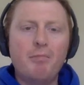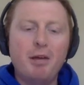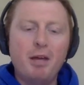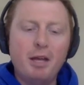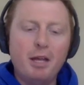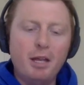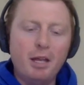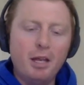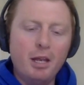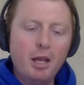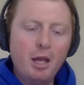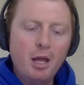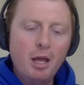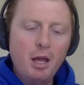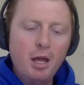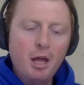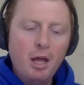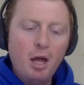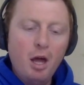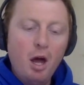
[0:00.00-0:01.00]
in and,
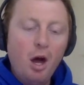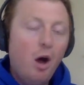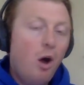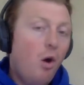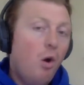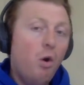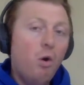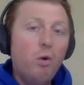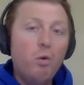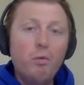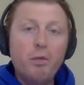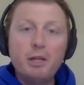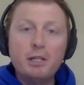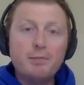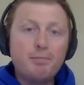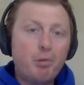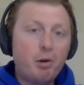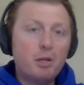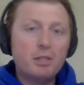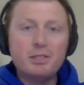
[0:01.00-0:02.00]
"Oh,
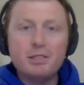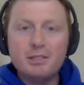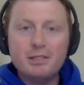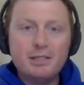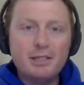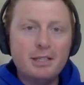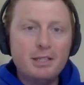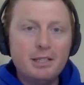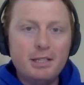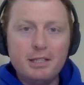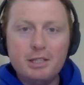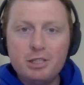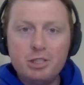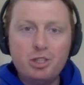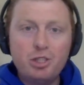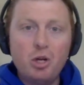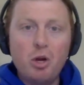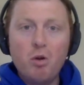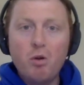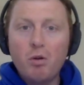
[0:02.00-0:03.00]
this person said this
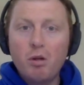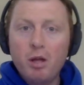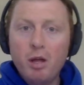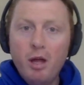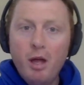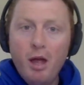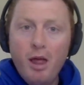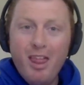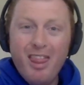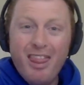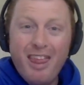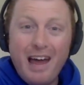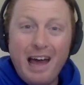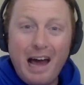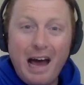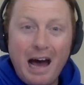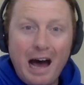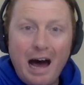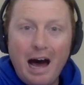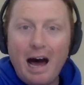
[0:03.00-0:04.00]
joke
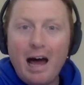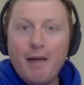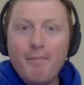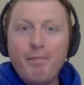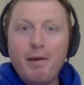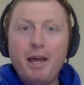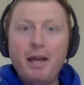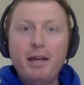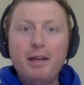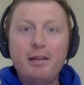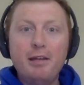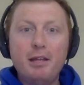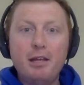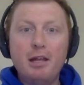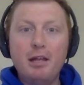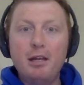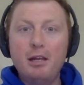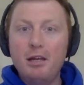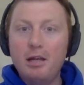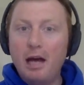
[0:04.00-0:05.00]
that I paid
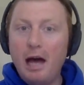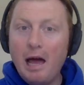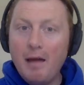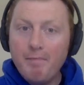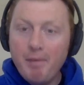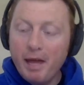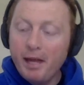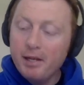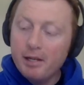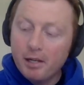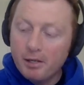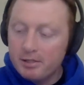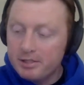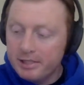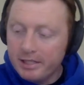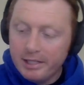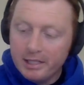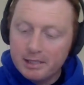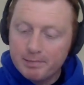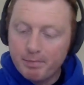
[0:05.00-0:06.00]
to go
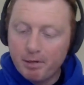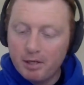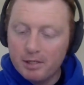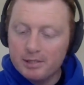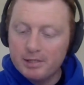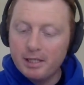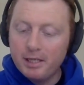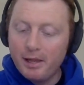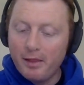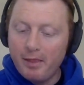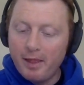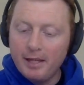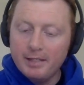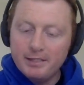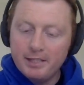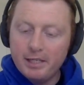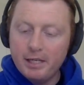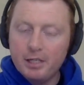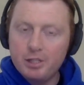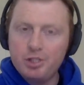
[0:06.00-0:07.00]
see this person, and they
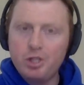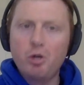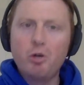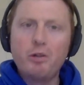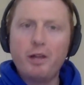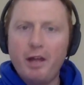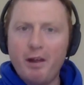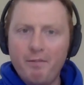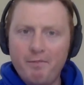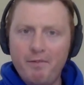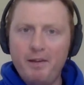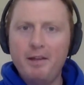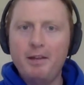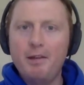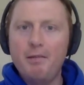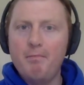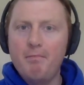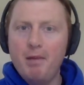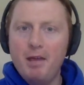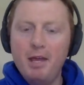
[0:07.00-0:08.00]
said a joke that
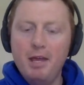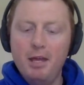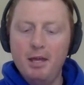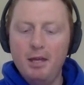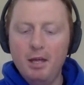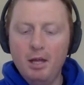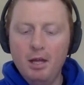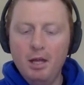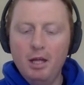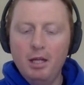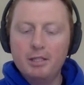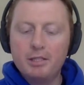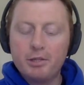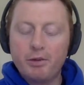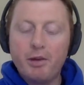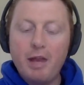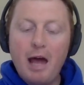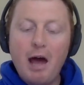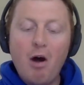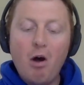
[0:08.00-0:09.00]
offended me. So
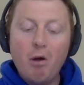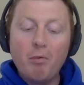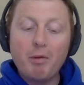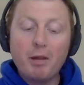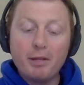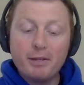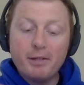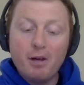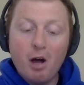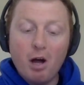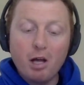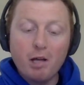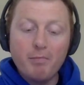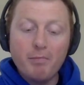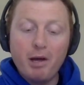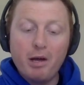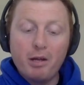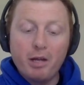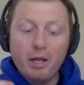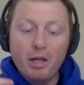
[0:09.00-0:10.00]
now I'm going to talk
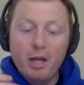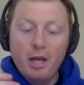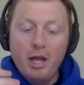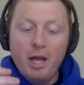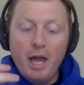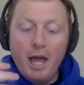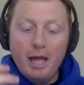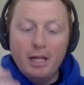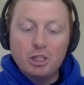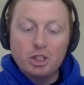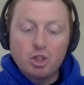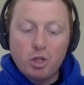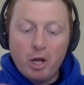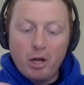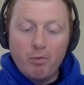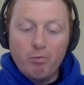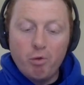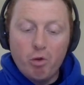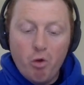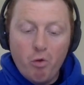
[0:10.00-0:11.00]
about it and try
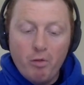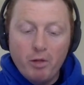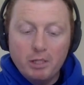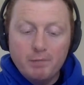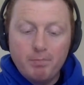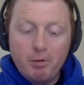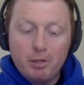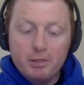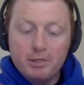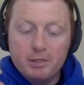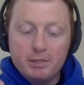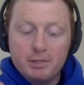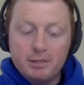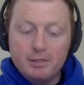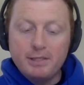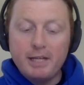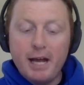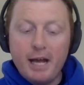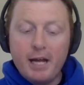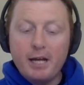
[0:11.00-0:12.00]
to ruin this person's
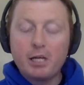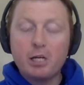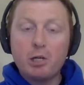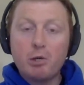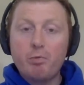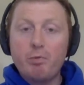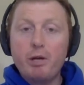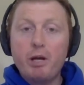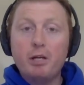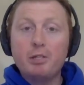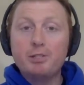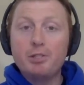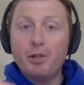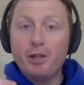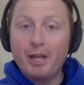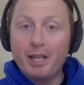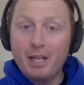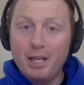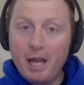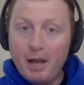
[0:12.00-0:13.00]
entire career so
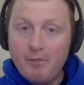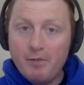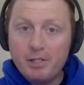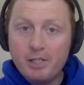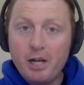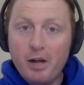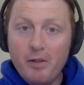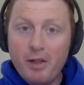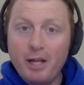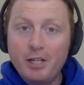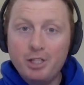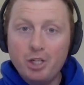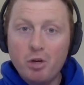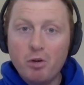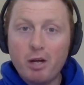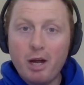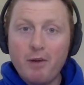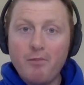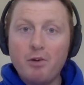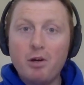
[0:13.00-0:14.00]
they can never tell that
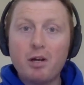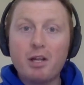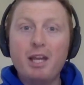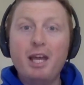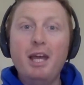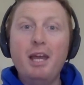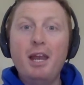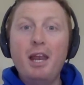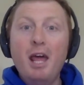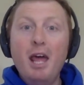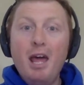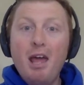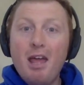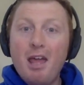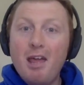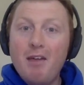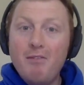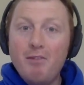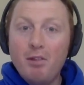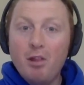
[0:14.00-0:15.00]
joke ever again,
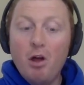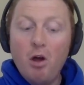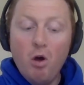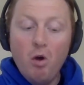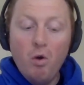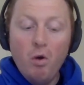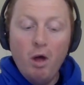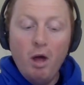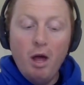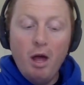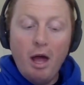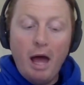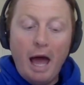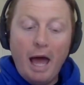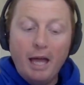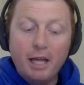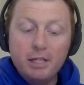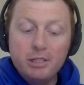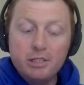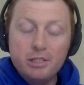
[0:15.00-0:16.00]
even though
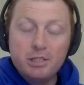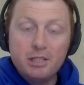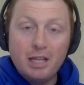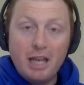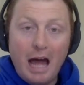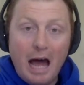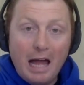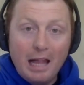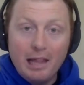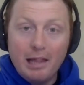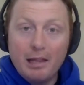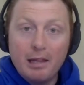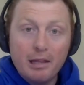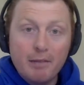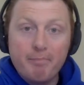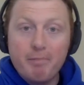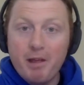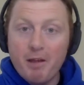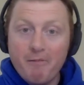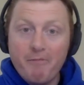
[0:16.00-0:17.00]
I could just
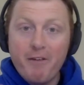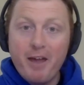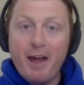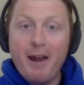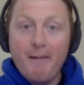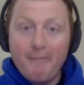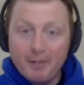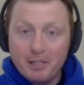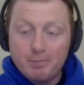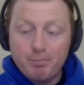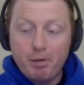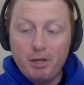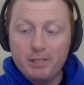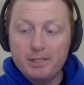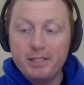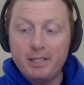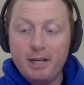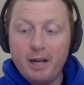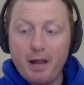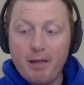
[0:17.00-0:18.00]
not be a fan of this
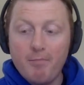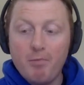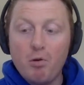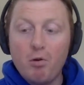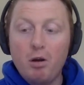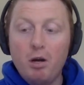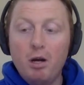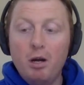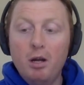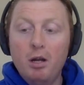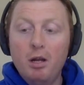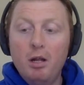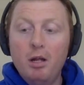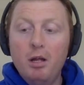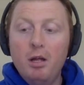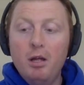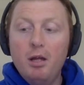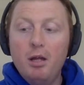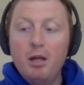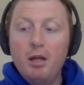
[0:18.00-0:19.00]
person anymore
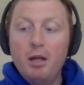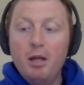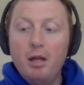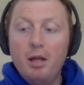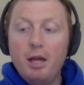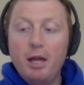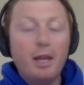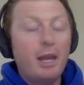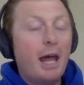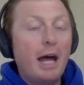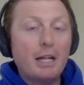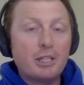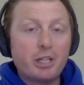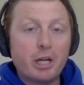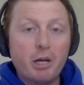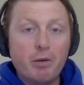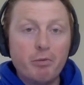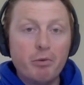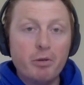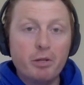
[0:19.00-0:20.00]
and not try
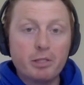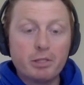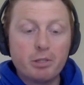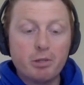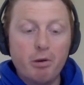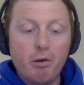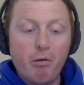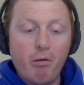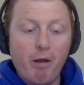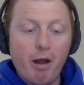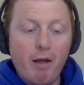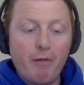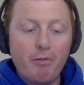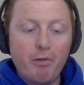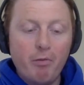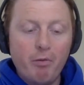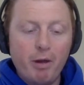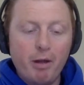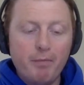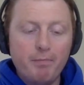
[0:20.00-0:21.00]
to ruin his career right off the
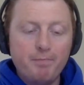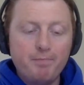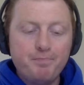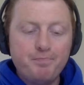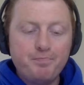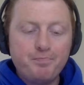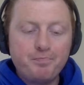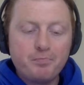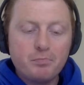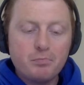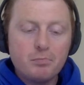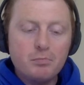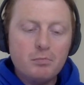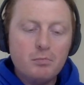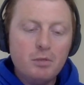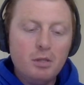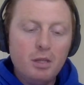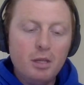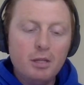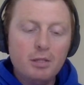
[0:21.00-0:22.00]
rip."
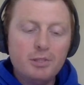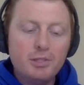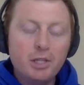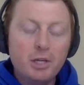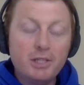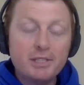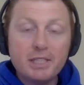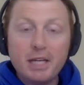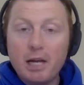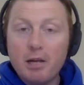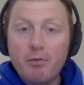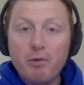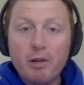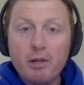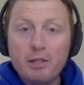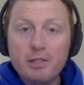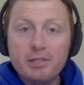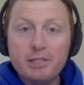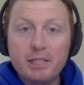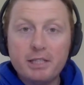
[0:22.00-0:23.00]
So it's kind of one of
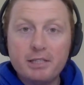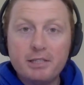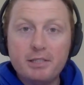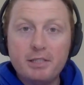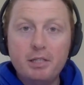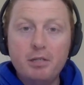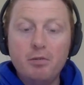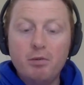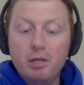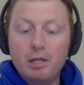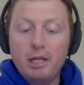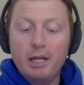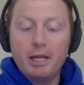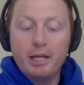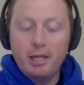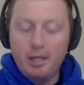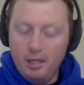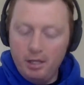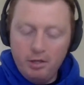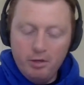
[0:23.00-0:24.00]
those things too, where
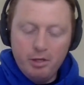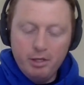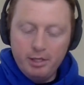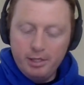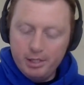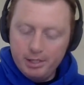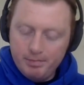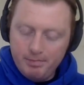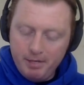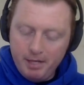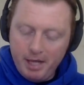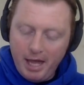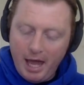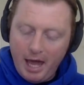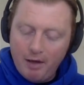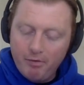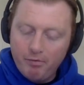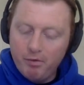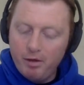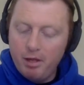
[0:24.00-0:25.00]
like you could just be
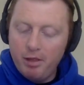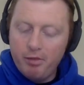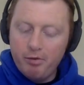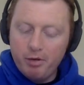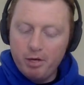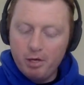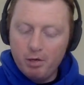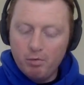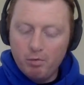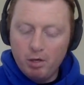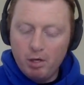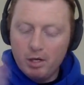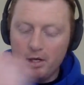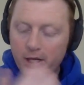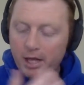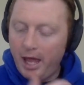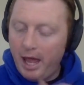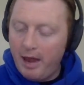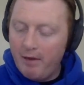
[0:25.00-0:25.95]
halfway through your work